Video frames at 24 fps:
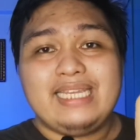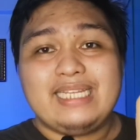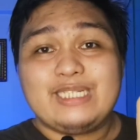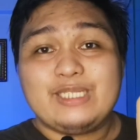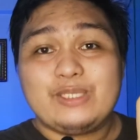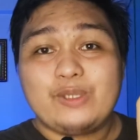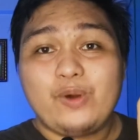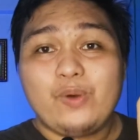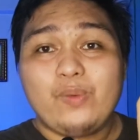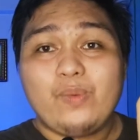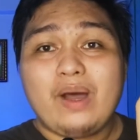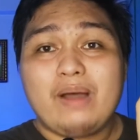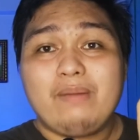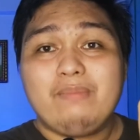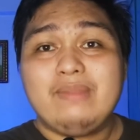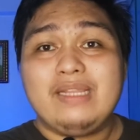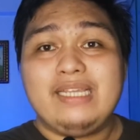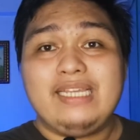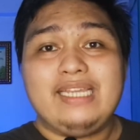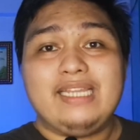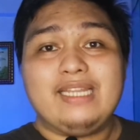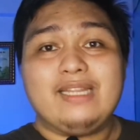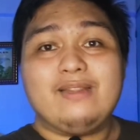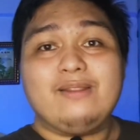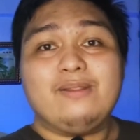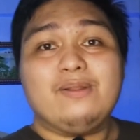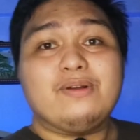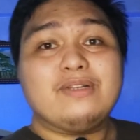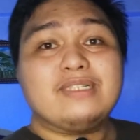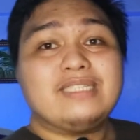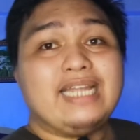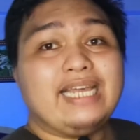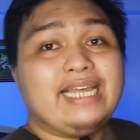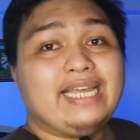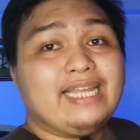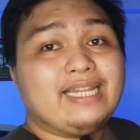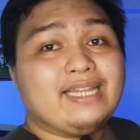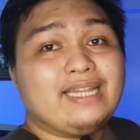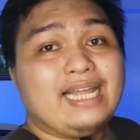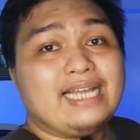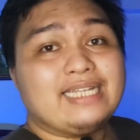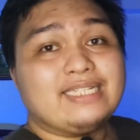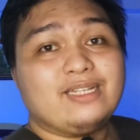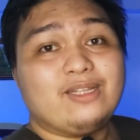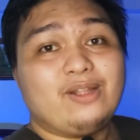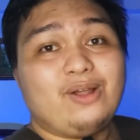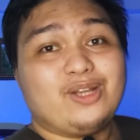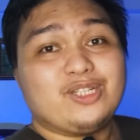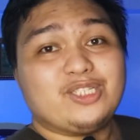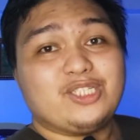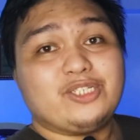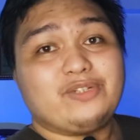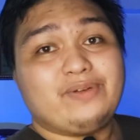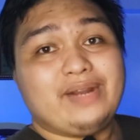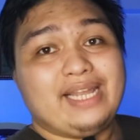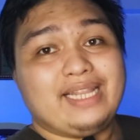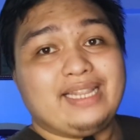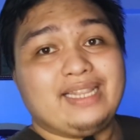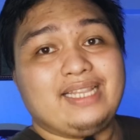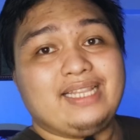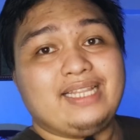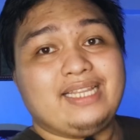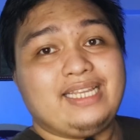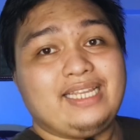is so wobbly it looks like it has a lost thread